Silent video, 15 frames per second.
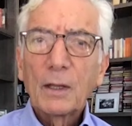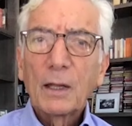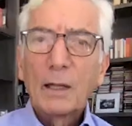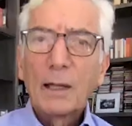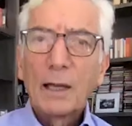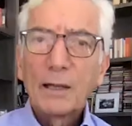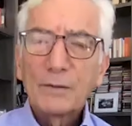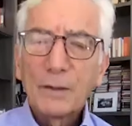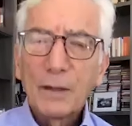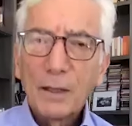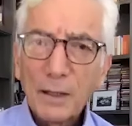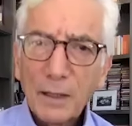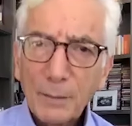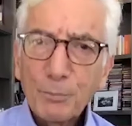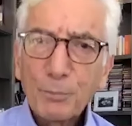and
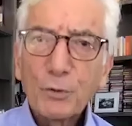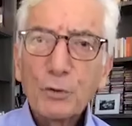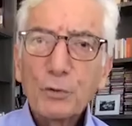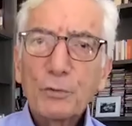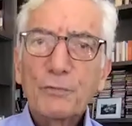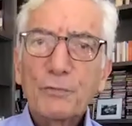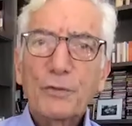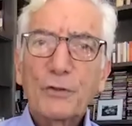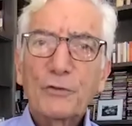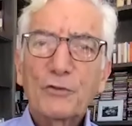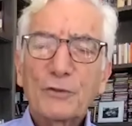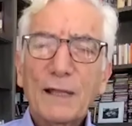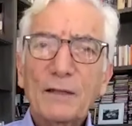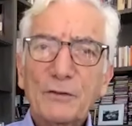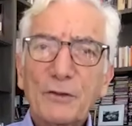improve the
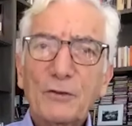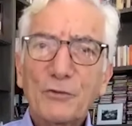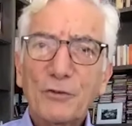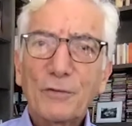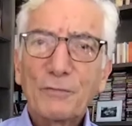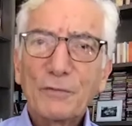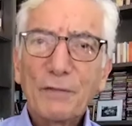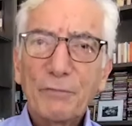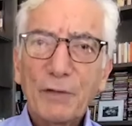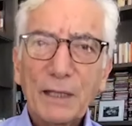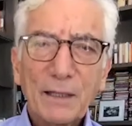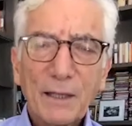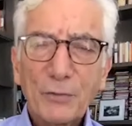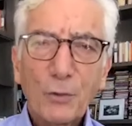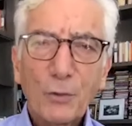standards of living
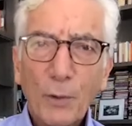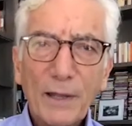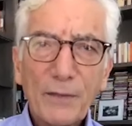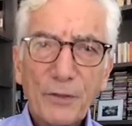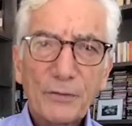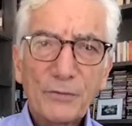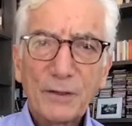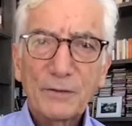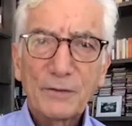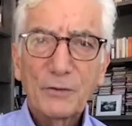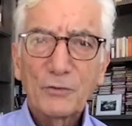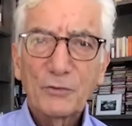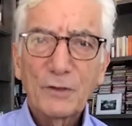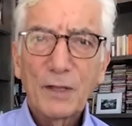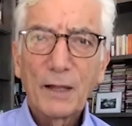in the way that it
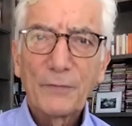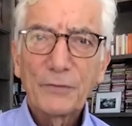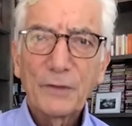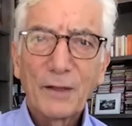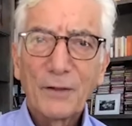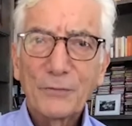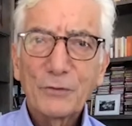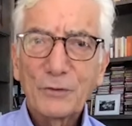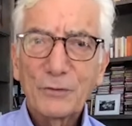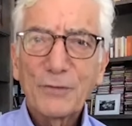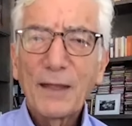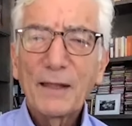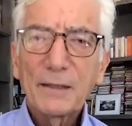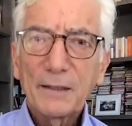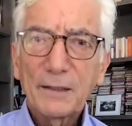has done and
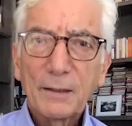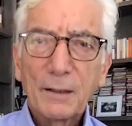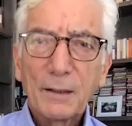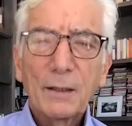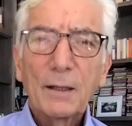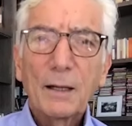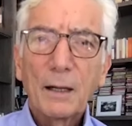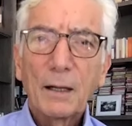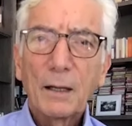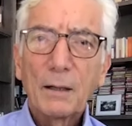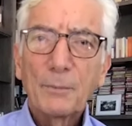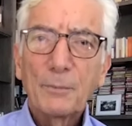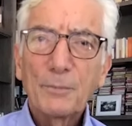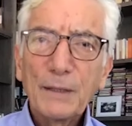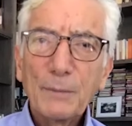take
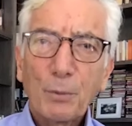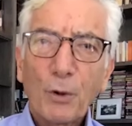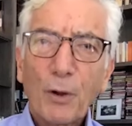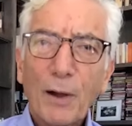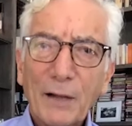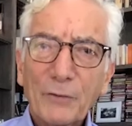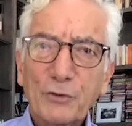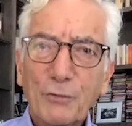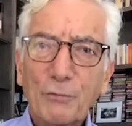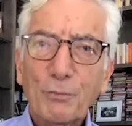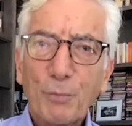people out of